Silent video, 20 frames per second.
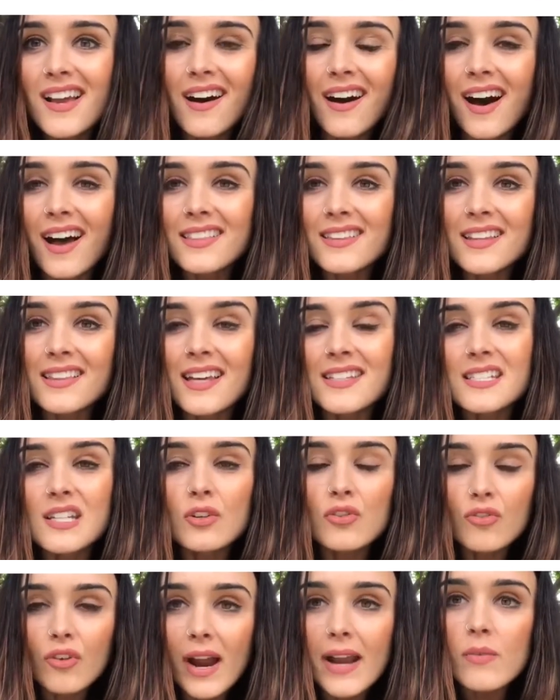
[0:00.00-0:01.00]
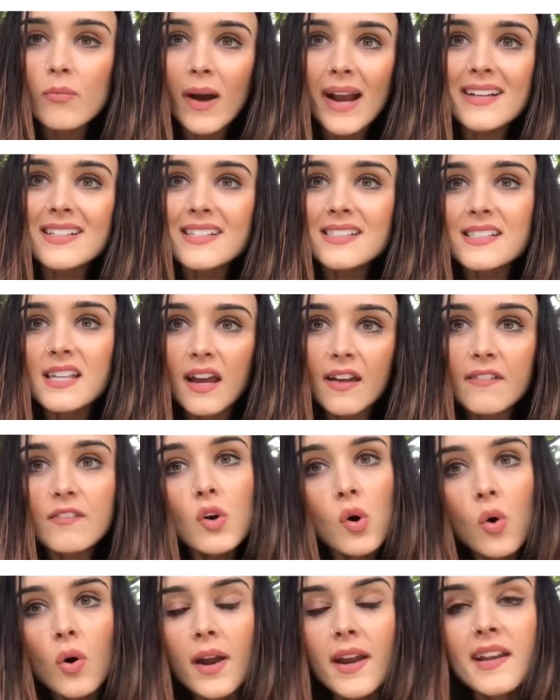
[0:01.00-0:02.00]
I think that's a great way to save
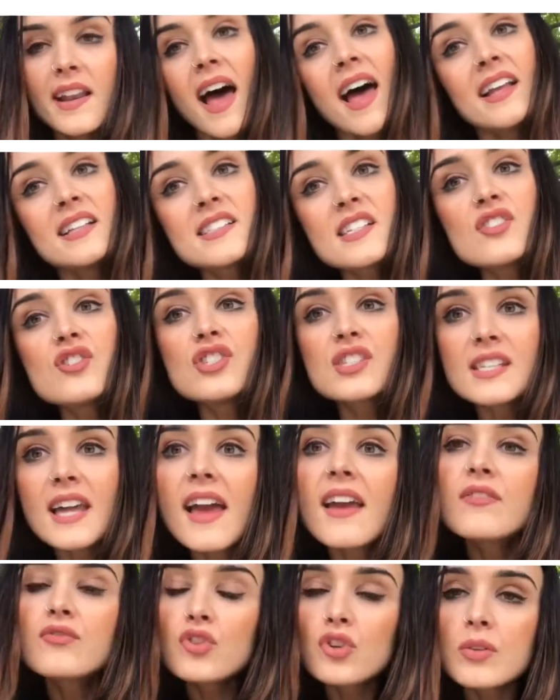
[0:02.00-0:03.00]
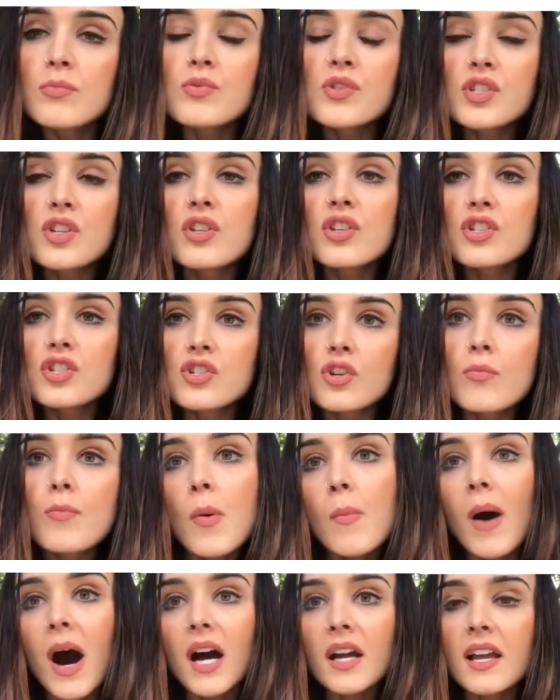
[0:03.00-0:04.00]
coin and to save trips to the
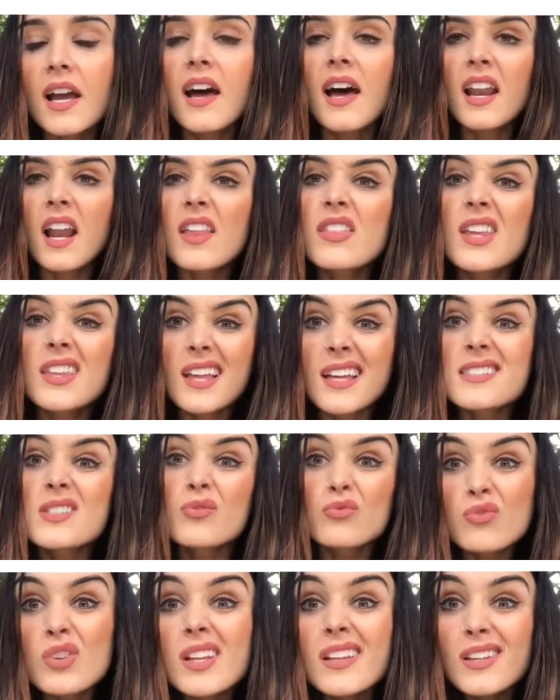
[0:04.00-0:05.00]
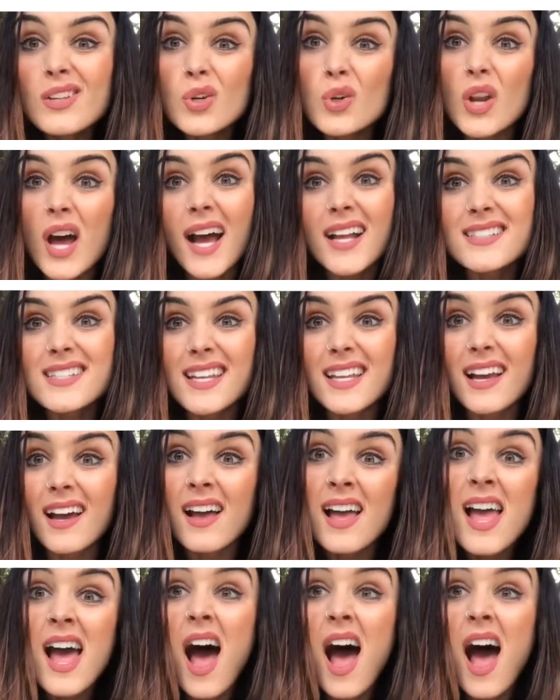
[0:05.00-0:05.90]
supermarket, and I think that's a really good idea.